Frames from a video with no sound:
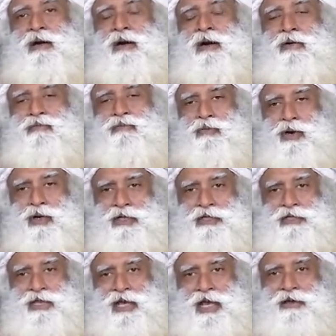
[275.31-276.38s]
of what
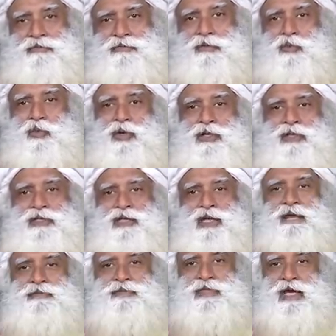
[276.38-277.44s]
is life and what is
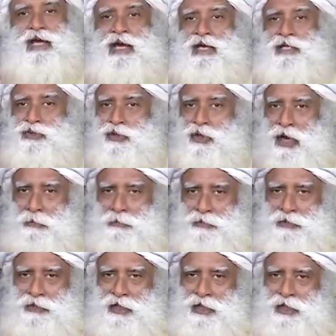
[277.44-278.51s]
lifestyle has to happen.